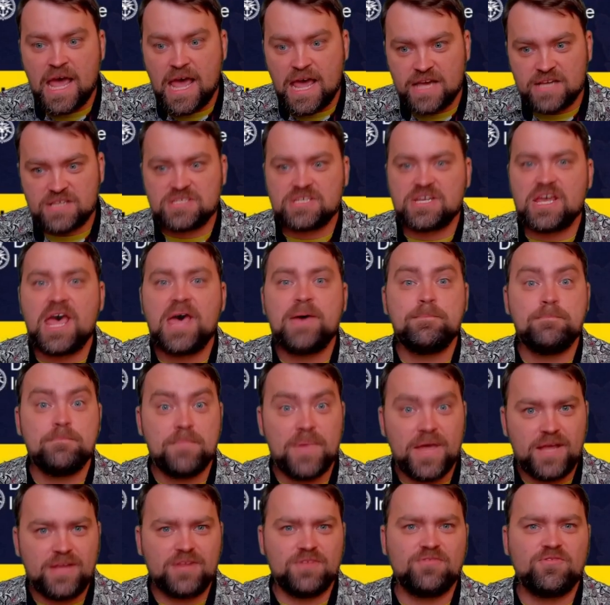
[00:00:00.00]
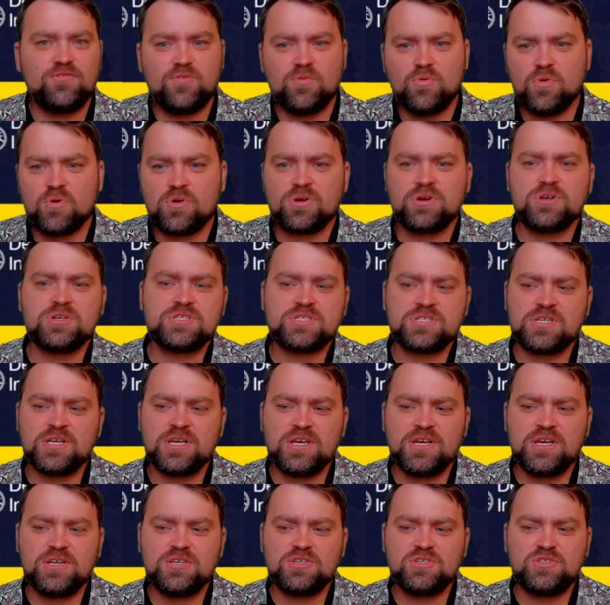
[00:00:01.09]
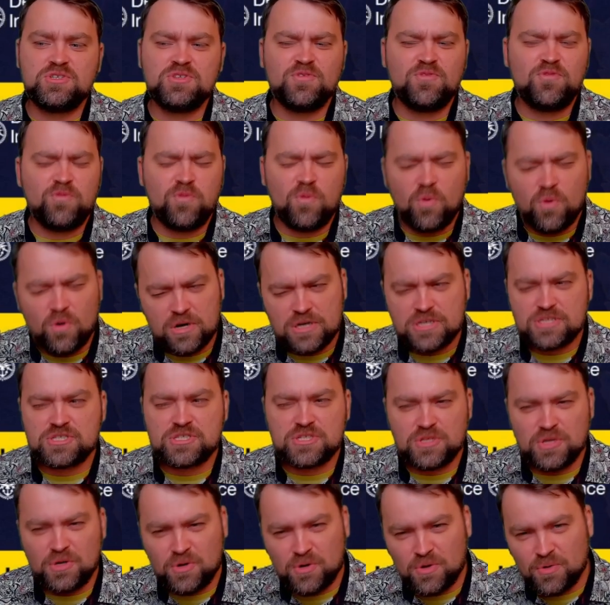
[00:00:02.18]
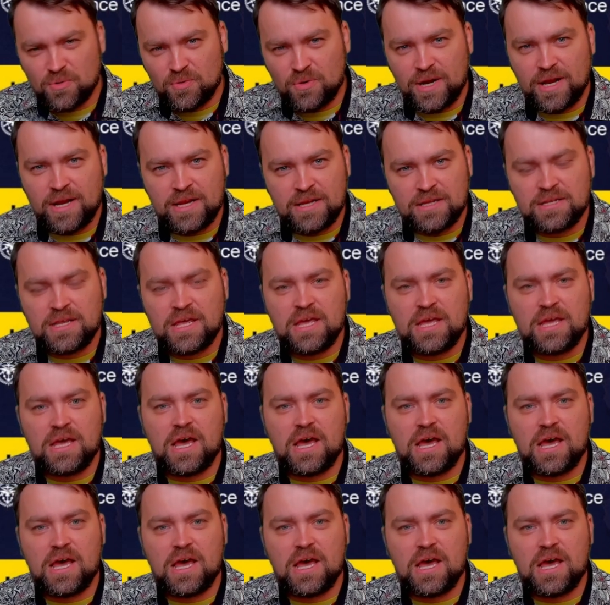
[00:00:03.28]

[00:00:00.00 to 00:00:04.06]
as a main force to force Ukraine